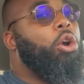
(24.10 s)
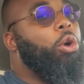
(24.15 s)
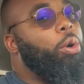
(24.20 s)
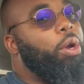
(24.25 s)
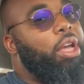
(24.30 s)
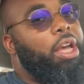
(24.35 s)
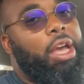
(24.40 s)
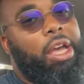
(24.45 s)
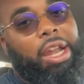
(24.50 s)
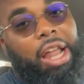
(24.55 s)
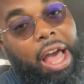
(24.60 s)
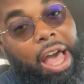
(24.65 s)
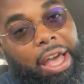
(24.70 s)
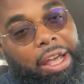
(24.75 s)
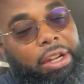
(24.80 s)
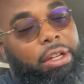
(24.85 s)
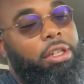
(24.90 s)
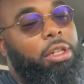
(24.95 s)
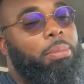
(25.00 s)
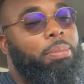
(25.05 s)
Hurricane
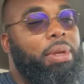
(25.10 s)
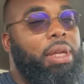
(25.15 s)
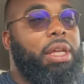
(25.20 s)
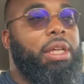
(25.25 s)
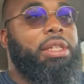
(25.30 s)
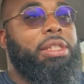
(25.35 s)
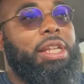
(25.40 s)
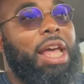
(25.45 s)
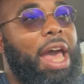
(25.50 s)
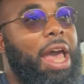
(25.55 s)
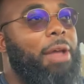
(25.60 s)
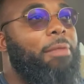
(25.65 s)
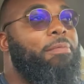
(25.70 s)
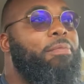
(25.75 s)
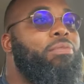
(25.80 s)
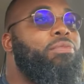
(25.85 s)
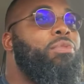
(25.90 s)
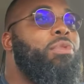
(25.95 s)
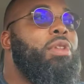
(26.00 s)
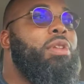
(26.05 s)
Ida, to be exact.
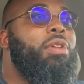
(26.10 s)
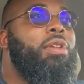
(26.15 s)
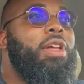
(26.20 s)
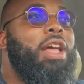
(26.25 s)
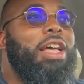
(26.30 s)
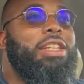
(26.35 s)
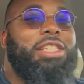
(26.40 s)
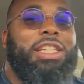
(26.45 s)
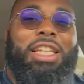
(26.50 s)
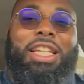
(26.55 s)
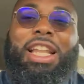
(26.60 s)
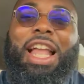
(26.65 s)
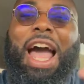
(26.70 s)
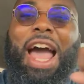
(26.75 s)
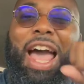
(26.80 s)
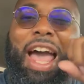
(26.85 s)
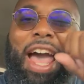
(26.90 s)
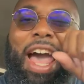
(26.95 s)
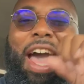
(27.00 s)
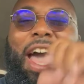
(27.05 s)
I said,
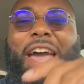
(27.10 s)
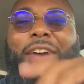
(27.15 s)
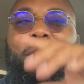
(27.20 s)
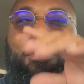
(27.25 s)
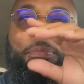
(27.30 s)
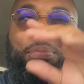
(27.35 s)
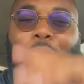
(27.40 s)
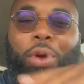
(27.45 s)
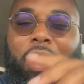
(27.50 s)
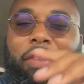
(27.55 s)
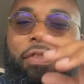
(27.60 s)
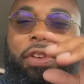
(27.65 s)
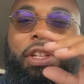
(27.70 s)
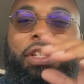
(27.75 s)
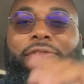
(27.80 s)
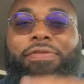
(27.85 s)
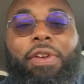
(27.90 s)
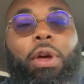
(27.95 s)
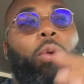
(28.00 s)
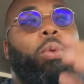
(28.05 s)
I have a
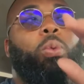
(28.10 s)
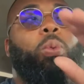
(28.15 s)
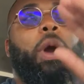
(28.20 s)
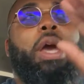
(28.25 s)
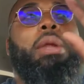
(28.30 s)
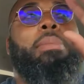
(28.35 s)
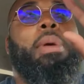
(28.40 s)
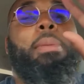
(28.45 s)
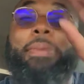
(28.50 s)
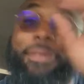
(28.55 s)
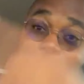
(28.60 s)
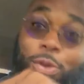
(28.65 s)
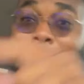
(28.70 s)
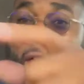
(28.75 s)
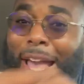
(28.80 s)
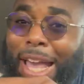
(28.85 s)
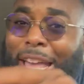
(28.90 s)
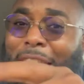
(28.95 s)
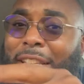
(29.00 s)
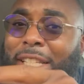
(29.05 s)
previous, wait a minute, before
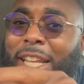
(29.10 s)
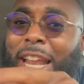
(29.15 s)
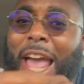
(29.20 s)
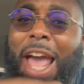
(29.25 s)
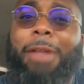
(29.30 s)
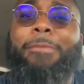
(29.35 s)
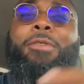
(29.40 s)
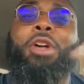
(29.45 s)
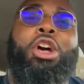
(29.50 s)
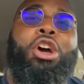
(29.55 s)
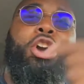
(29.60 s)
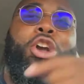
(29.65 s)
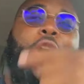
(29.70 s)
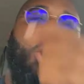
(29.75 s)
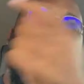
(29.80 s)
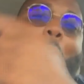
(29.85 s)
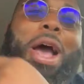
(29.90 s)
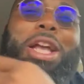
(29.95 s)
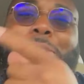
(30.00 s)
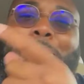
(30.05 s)
I get into that,
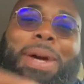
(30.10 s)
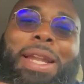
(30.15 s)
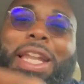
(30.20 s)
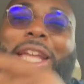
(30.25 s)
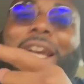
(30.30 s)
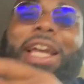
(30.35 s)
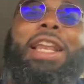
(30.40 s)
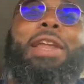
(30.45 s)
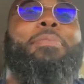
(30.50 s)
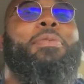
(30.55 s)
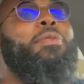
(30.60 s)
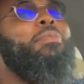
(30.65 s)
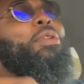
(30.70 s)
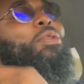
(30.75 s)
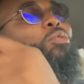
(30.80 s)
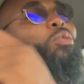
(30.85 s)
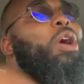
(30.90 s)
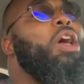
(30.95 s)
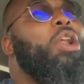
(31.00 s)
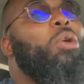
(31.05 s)
go watch my little clip of
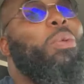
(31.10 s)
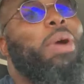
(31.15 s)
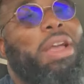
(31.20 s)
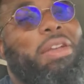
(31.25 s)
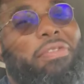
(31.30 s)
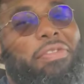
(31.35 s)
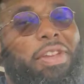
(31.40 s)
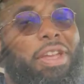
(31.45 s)
me running right